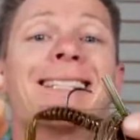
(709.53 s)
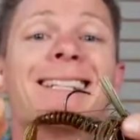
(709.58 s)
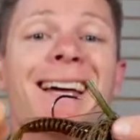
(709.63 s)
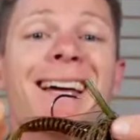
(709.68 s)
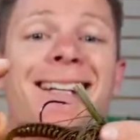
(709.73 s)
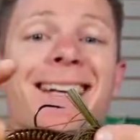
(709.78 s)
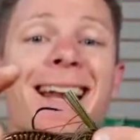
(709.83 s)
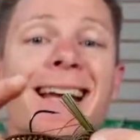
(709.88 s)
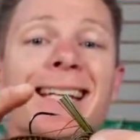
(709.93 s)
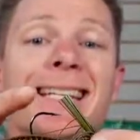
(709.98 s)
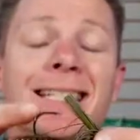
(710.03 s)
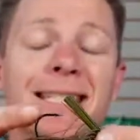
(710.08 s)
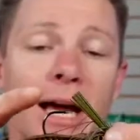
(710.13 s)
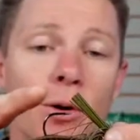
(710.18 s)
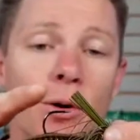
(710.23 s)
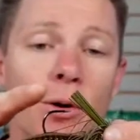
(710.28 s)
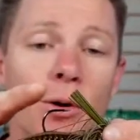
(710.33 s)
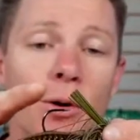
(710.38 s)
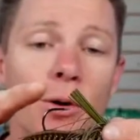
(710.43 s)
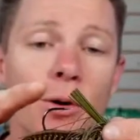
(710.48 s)
It got a
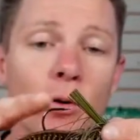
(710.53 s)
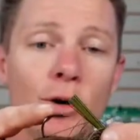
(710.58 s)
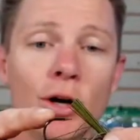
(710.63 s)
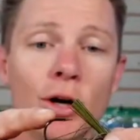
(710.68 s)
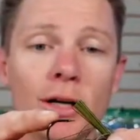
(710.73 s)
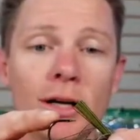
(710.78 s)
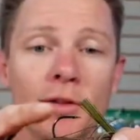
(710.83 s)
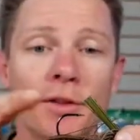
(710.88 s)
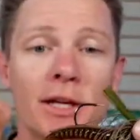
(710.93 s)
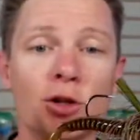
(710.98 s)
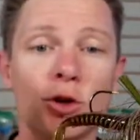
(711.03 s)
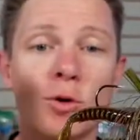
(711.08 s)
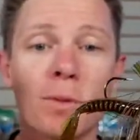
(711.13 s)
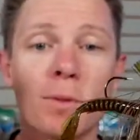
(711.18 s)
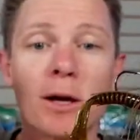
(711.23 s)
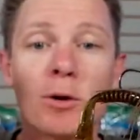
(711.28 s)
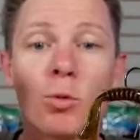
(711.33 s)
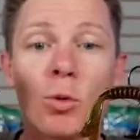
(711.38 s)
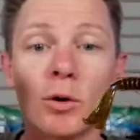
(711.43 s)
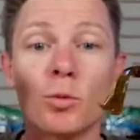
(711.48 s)
nice stout hook.
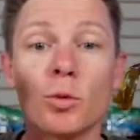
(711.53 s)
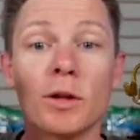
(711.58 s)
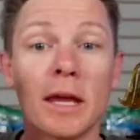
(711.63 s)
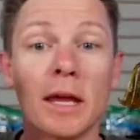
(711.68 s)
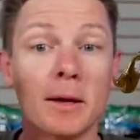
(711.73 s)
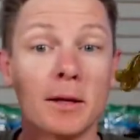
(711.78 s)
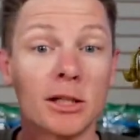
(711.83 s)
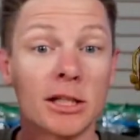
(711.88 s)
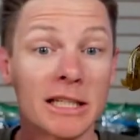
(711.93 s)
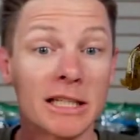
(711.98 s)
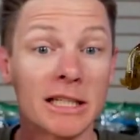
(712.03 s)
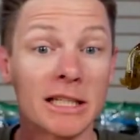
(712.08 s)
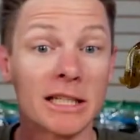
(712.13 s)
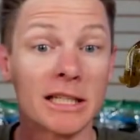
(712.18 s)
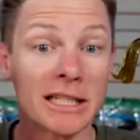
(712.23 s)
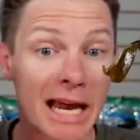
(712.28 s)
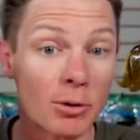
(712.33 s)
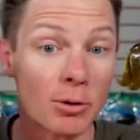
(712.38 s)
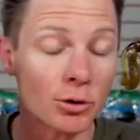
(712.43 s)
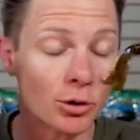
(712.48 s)
They do one with a
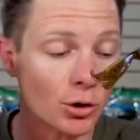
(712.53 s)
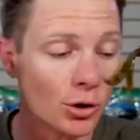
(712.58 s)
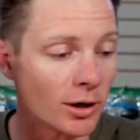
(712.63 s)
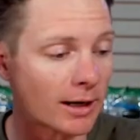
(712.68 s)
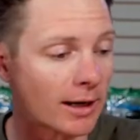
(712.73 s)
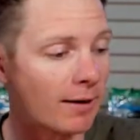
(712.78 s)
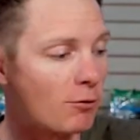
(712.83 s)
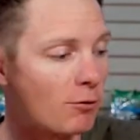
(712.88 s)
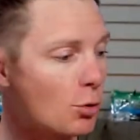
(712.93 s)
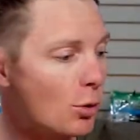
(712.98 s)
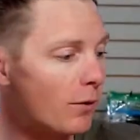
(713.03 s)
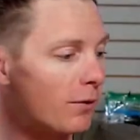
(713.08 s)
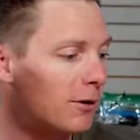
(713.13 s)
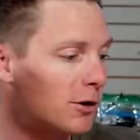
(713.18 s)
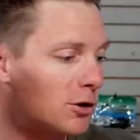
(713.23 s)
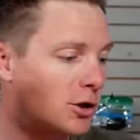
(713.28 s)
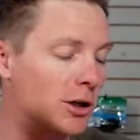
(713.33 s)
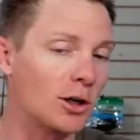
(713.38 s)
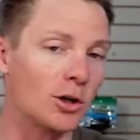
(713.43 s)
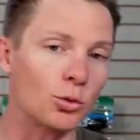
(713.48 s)
stouter hook if you
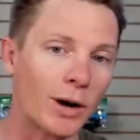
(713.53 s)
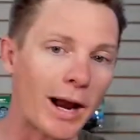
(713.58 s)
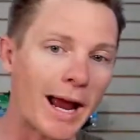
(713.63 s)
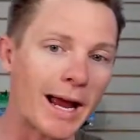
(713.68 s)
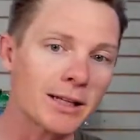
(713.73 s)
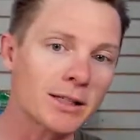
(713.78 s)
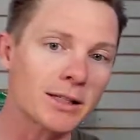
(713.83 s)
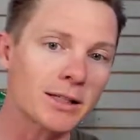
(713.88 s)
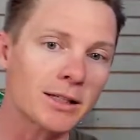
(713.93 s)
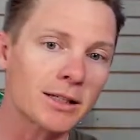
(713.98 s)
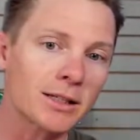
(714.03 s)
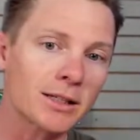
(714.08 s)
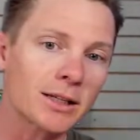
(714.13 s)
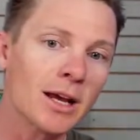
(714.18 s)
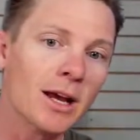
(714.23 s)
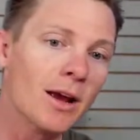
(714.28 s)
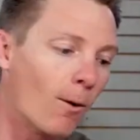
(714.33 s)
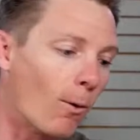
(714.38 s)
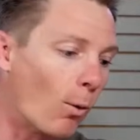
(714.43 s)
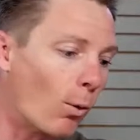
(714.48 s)
are fishing grass,
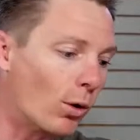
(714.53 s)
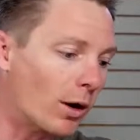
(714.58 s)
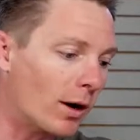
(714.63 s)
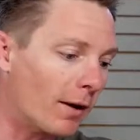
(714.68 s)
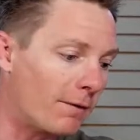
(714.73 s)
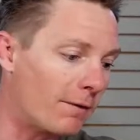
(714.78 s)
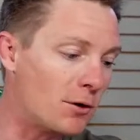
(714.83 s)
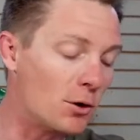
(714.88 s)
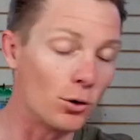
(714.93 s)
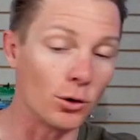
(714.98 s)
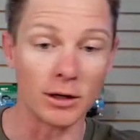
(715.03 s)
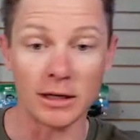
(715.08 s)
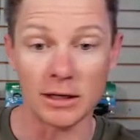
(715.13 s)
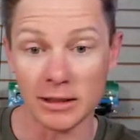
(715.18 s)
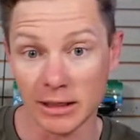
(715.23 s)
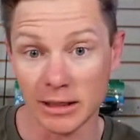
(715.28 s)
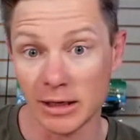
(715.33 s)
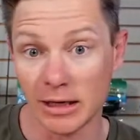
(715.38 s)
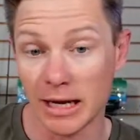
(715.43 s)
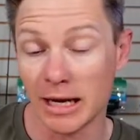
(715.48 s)
or if
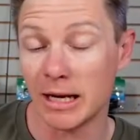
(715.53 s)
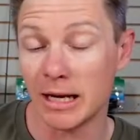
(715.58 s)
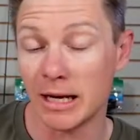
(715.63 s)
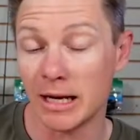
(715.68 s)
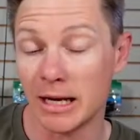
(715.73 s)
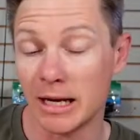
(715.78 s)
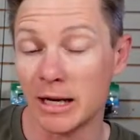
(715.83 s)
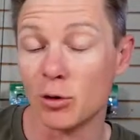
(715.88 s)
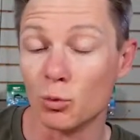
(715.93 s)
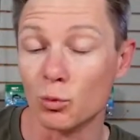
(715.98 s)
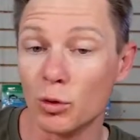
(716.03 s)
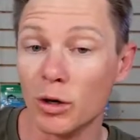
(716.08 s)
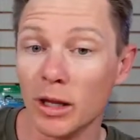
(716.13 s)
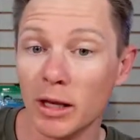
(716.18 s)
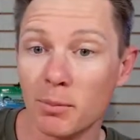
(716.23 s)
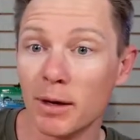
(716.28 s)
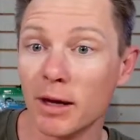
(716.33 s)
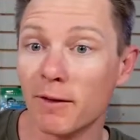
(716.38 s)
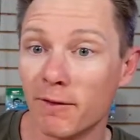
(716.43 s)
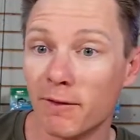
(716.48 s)
you're getting
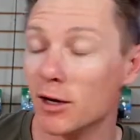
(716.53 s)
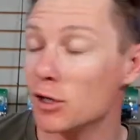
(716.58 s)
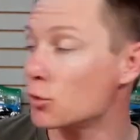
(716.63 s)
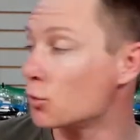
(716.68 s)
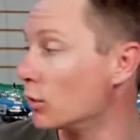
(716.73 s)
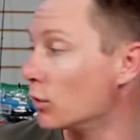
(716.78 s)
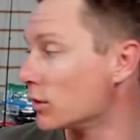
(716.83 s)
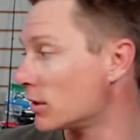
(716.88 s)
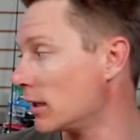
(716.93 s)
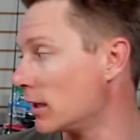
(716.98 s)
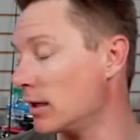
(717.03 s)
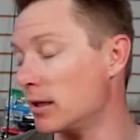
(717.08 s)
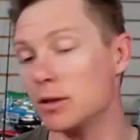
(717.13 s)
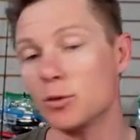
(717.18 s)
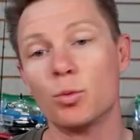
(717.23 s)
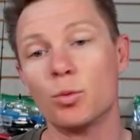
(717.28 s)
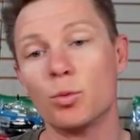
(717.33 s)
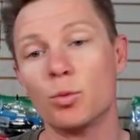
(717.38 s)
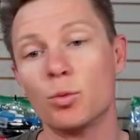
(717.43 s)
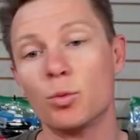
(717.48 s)
really big fish, which
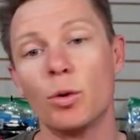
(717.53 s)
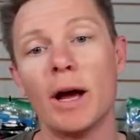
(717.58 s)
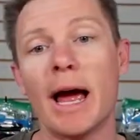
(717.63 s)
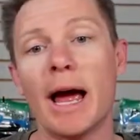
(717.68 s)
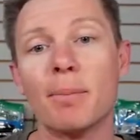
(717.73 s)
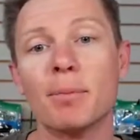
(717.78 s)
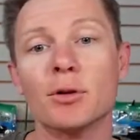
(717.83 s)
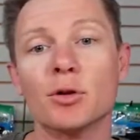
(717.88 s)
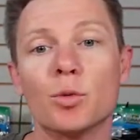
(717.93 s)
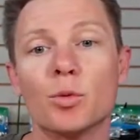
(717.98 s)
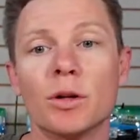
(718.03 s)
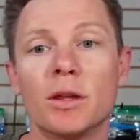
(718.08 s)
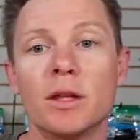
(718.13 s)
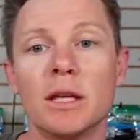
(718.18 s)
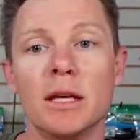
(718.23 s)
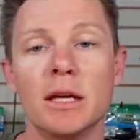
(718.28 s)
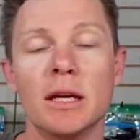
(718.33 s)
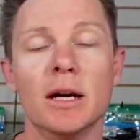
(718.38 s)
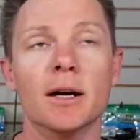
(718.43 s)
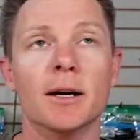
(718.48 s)
is what
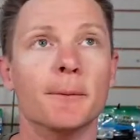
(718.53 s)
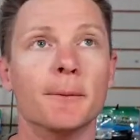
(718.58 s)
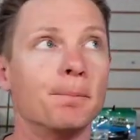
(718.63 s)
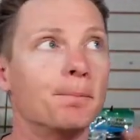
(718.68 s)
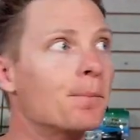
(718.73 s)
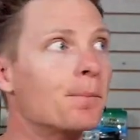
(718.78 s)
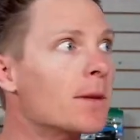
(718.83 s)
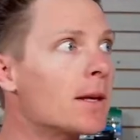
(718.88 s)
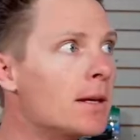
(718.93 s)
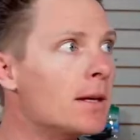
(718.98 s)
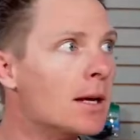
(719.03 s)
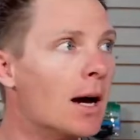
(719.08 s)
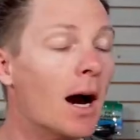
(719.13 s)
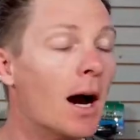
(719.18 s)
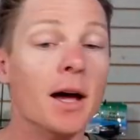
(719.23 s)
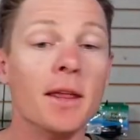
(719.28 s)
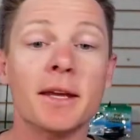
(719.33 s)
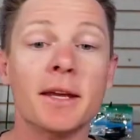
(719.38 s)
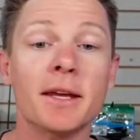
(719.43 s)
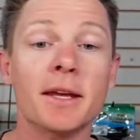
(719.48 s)
happens with the
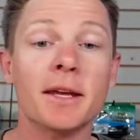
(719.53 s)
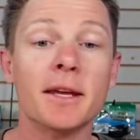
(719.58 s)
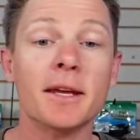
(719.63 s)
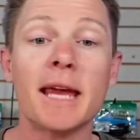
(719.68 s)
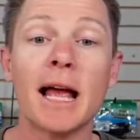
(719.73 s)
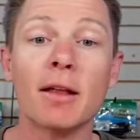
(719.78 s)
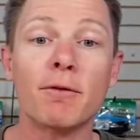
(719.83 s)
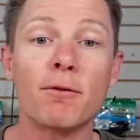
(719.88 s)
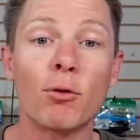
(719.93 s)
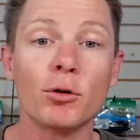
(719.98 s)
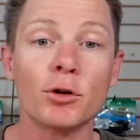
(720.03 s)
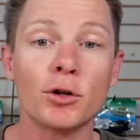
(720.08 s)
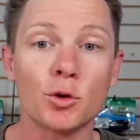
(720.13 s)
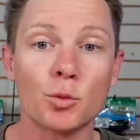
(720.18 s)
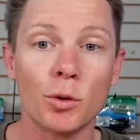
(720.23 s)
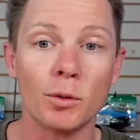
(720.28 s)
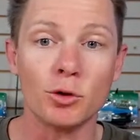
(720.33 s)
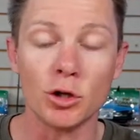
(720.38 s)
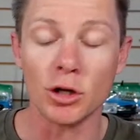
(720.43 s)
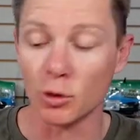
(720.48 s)
California
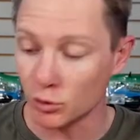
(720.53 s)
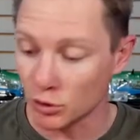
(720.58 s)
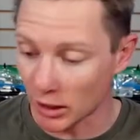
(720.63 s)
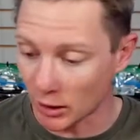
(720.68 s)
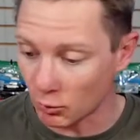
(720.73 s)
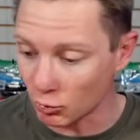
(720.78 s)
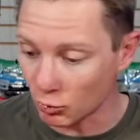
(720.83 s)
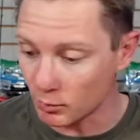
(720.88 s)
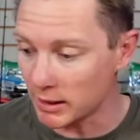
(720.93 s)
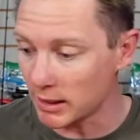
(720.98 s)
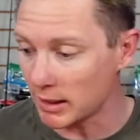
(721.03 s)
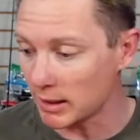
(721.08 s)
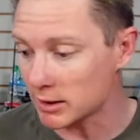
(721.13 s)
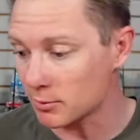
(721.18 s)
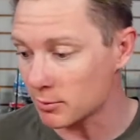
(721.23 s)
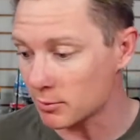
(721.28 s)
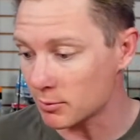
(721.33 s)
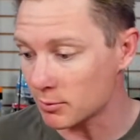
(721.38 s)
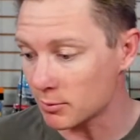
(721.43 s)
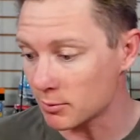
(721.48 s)
swim jig, which we'll be
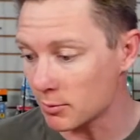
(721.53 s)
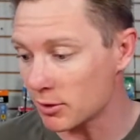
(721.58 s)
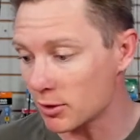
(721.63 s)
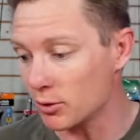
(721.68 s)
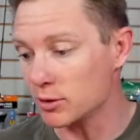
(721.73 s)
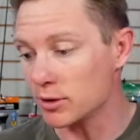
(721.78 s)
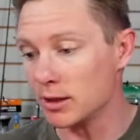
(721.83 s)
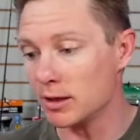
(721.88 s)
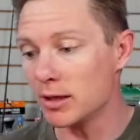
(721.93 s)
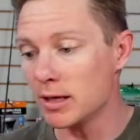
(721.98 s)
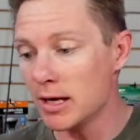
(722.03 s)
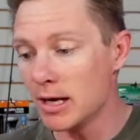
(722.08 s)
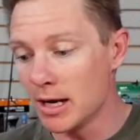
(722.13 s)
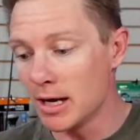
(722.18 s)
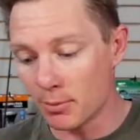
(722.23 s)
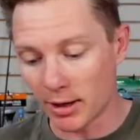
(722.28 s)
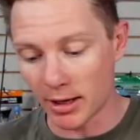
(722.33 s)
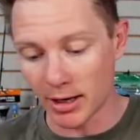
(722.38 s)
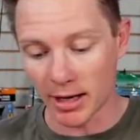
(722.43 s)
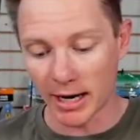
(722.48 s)
getting some of those in.
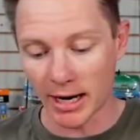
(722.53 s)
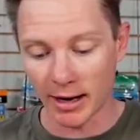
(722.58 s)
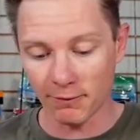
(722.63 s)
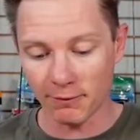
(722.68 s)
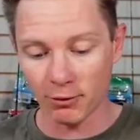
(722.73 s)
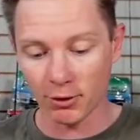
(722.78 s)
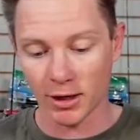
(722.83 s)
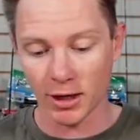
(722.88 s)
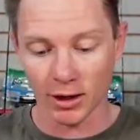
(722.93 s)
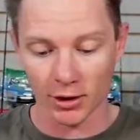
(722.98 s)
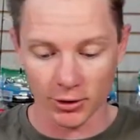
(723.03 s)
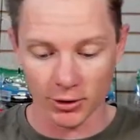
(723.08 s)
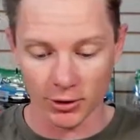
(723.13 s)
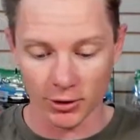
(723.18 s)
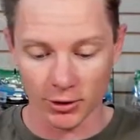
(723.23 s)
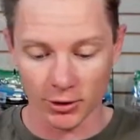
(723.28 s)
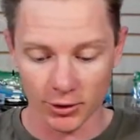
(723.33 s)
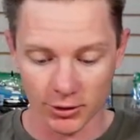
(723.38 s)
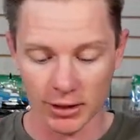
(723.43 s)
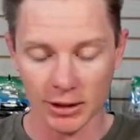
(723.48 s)
I got a handful of.
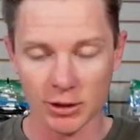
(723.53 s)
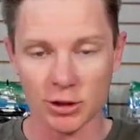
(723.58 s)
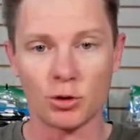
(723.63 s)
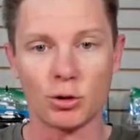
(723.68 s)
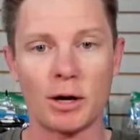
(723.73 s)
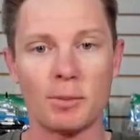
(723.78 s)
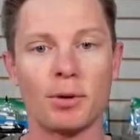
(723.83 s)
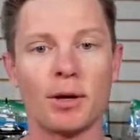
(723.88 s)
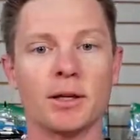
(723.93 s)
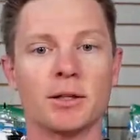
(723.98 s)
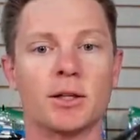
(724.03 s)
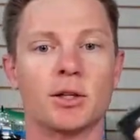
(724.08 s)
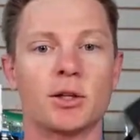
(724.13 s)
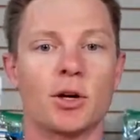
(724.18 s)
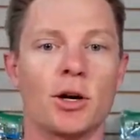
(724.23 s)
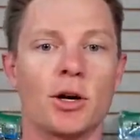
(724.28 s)
It's a great place to